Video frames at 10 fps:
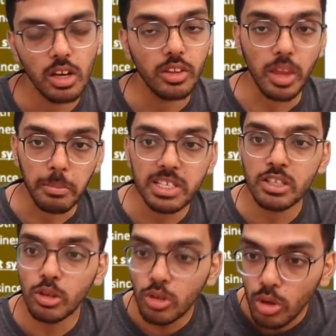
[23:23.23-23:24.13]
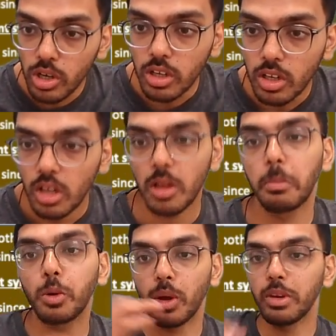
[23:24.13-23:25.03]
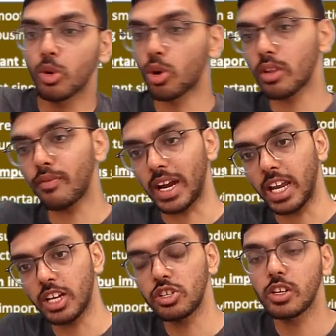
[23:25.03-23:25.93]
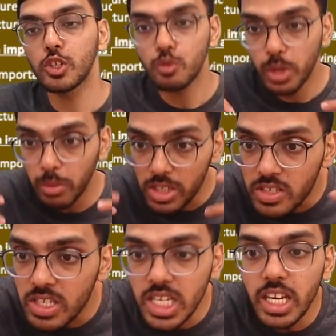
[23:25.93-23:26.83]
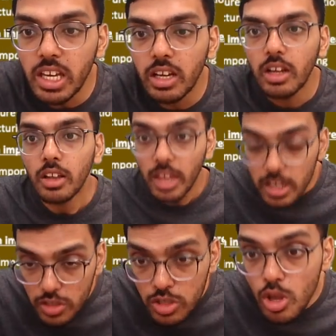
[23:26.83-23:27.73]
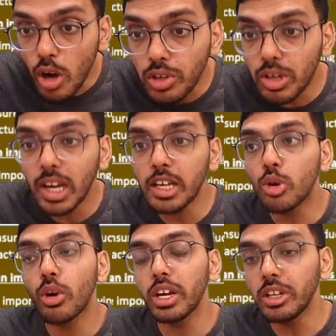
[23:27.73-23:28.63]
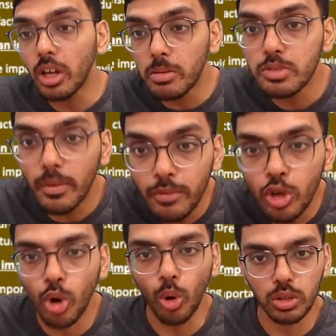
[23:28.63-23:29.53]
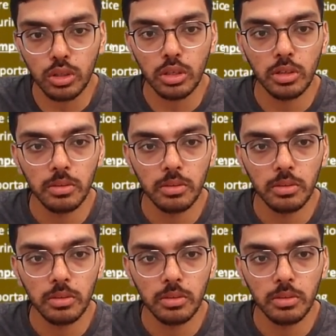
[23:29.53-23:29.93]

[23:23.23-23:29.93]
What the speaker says: Numbers look good, but when we go to the financials, we will see that it's not really good in terms of growth.